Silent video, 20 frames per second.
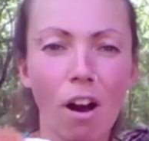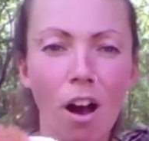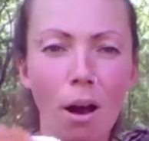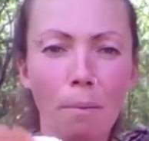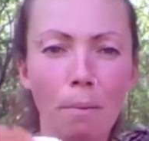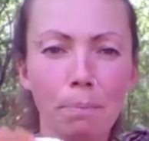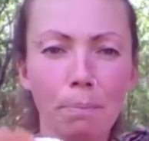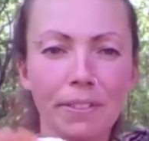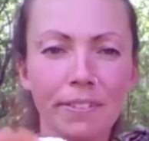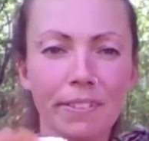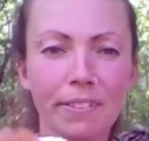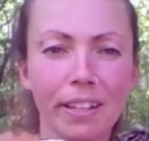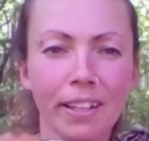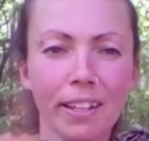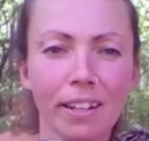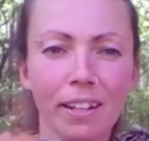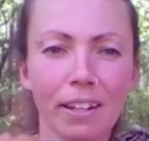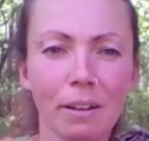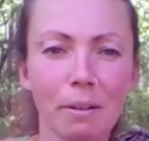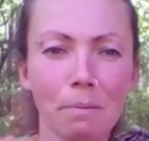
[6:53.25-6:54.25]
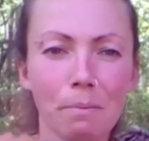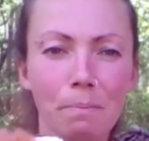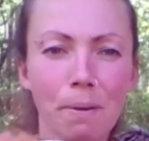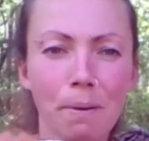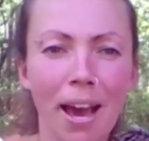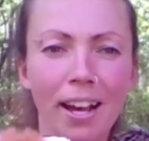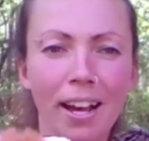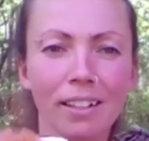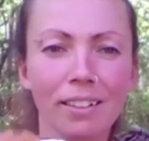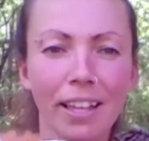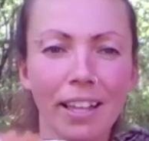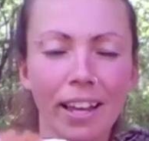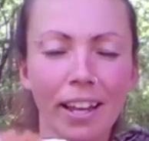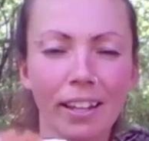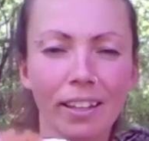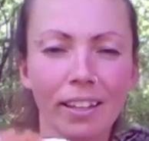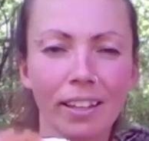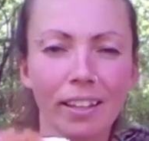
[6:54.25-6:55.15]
opposite back leg.